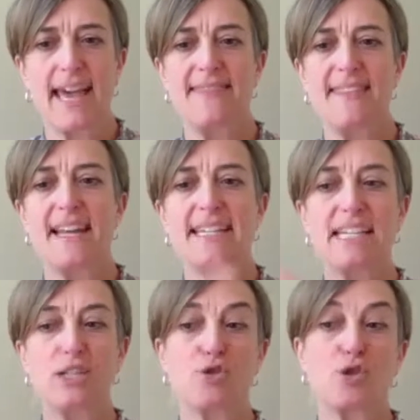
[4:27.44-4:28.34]
And then
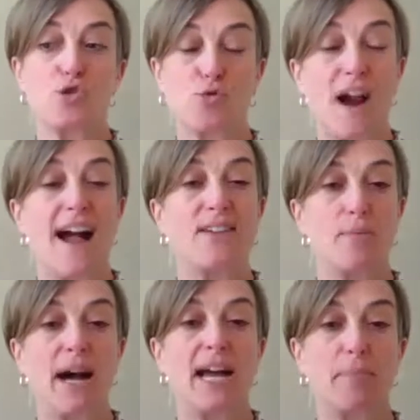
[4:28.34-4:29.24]
teachers are driving
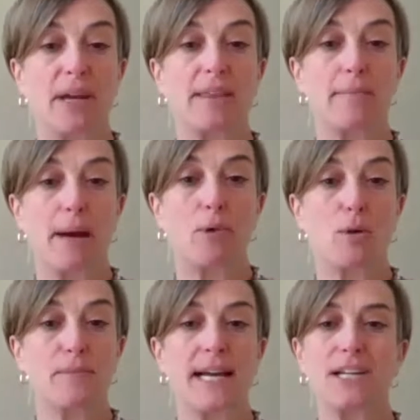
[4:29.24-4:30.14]
by to pick them up
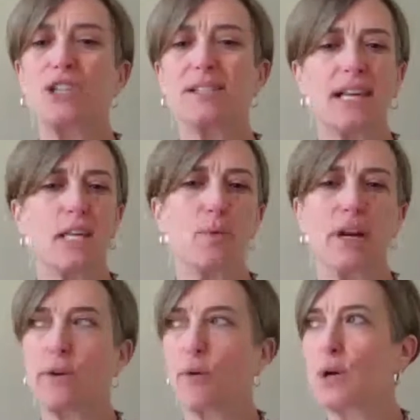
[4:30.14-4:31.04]
curbside, just like you would
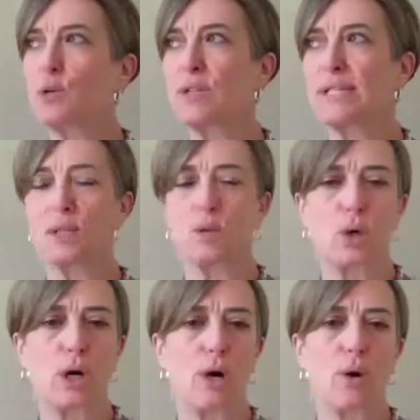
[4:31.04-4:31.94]
at the grocery
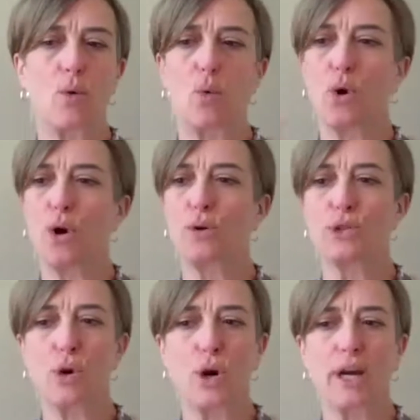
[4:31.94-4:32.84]
store or
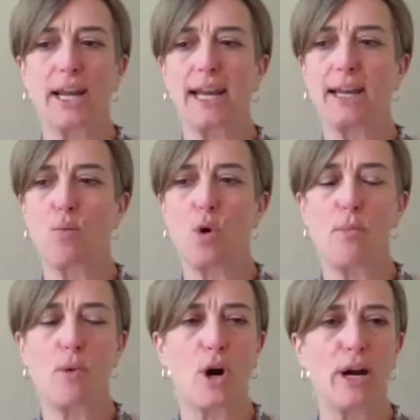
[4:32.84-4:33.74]
Target,
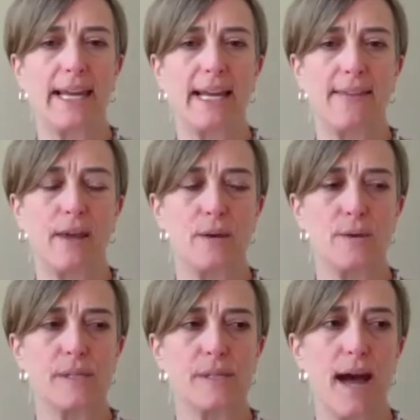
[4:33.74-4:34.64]
Walmart, any of
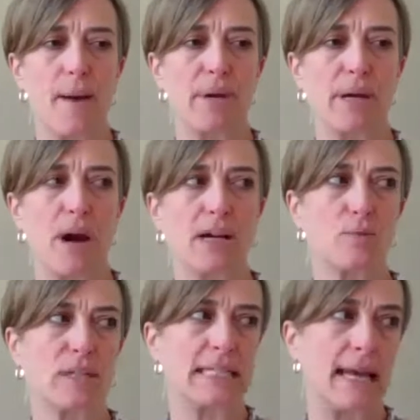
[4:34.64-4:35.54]
those big box
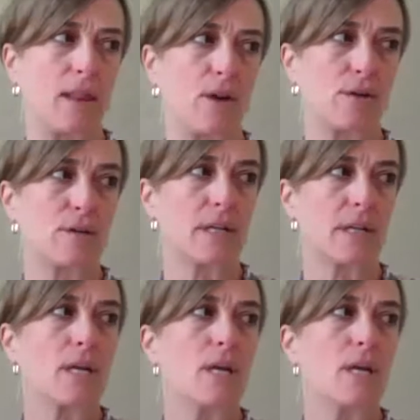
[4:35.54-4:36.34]
retailers.